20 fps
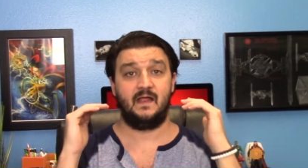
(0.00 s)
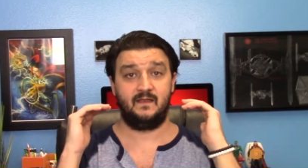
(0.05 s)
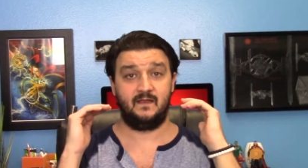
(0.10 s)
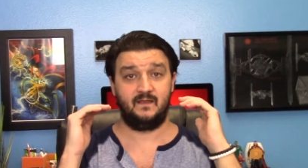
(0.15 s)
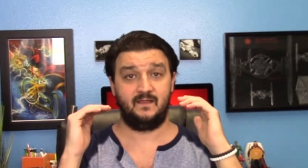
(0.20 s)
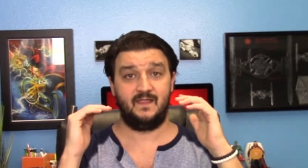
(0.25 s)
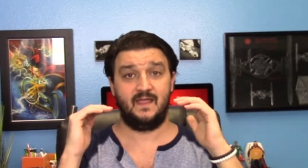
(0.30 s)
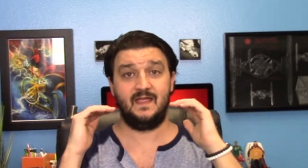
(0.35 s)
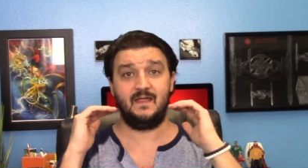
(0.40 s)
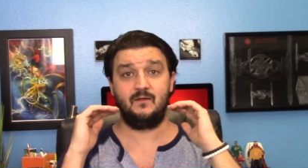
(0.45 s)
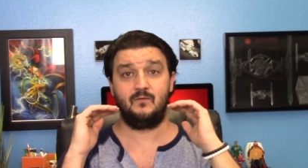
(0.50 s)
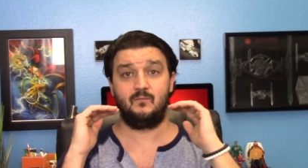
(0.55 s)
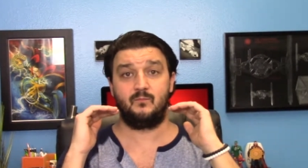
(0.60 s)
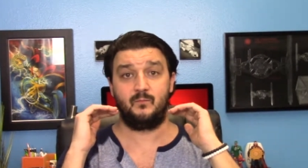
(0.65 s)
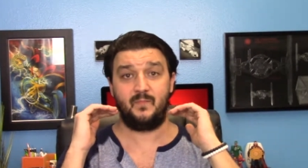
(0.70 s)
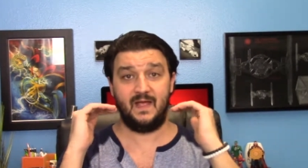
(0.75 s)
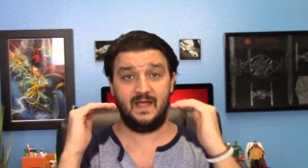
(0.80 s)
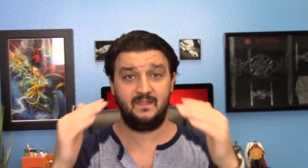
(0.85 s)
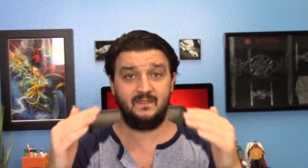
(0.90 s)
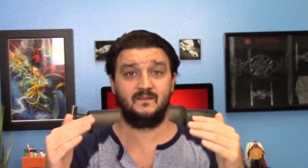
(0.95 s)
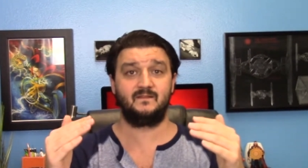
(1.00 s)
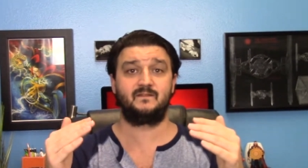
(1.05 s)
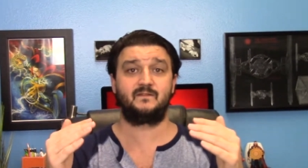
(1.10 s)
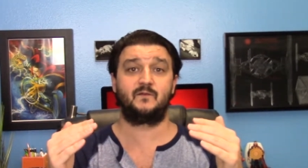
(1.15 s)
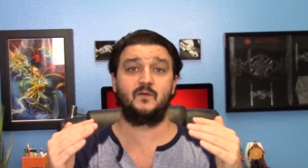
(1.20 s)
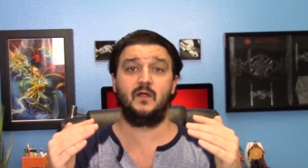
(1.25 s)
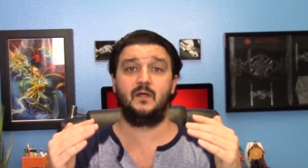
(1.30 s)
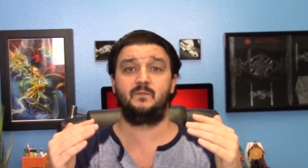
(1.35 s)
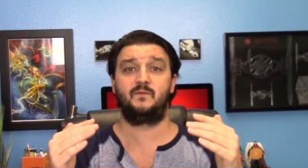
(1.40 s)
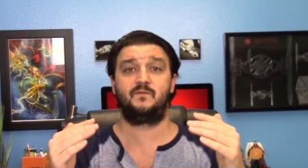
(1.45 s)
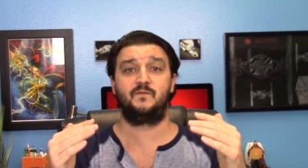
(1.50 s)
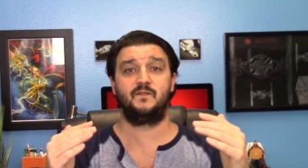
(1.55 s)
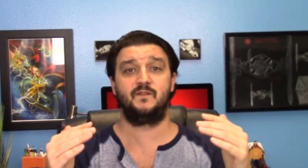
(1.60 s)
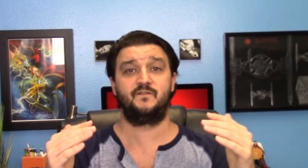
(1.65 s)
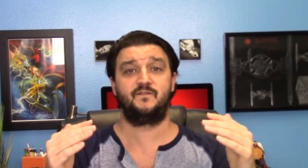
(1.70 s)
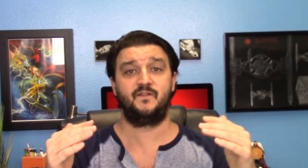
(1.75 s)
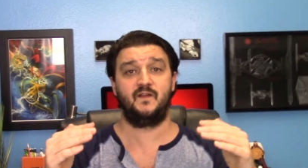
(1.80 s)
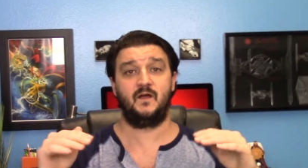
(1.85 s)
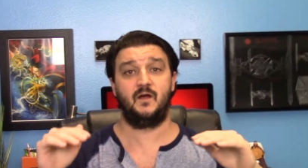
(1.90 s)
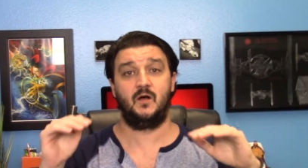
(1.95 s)
and then they pen the script for the
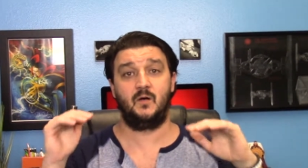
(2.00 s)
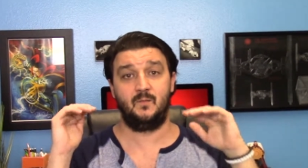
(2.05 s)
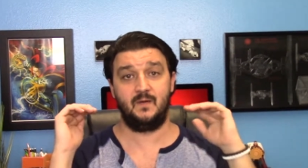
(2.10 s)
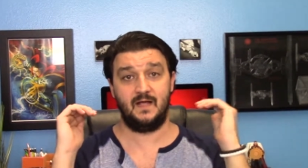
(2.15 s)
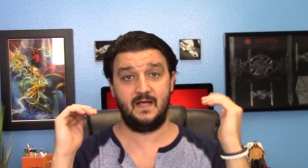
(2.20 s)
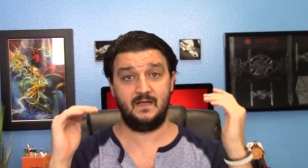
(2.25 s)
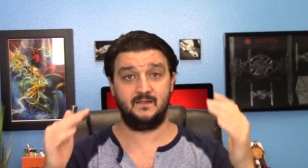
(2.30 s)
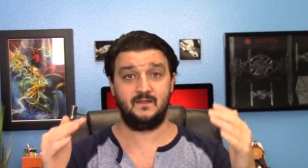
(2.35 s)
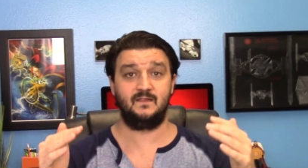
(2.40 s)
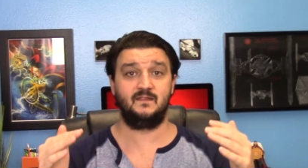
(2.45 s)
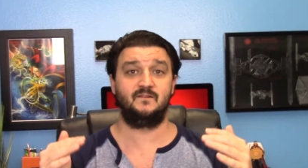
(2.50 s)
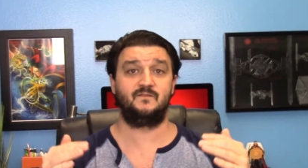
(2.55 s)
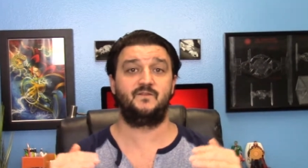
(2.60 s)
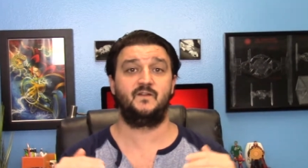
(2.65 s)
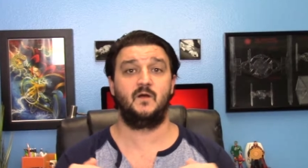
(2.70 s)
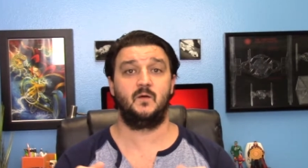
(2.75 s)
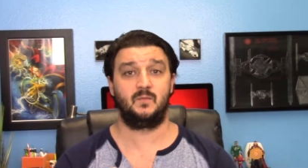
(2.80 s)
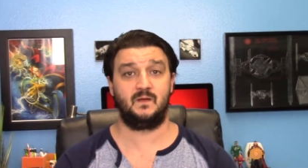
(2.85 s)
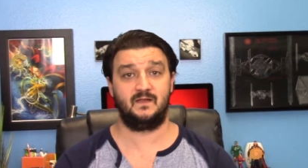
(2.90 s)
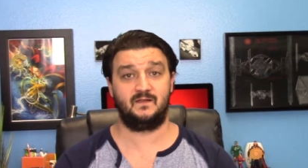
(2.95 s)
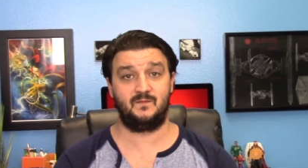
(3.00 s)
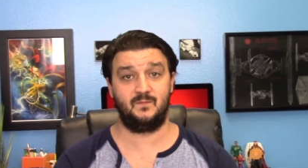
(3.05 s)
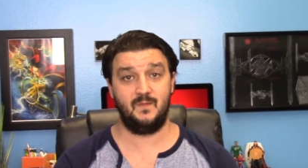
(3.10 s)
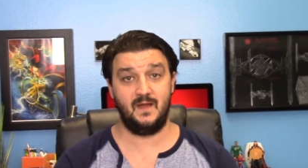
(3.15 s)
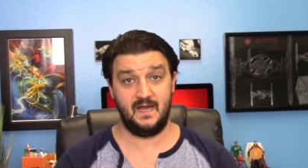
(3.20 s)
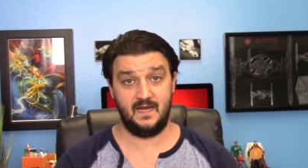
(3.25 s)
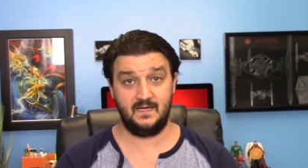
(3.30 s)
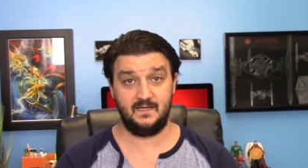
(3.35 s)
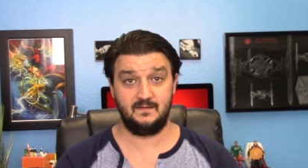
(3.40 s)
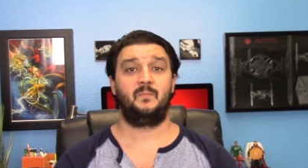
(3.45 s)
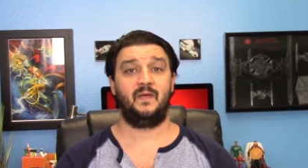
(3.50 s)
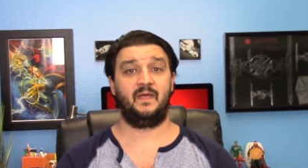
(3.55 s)
film, and then the film gets made.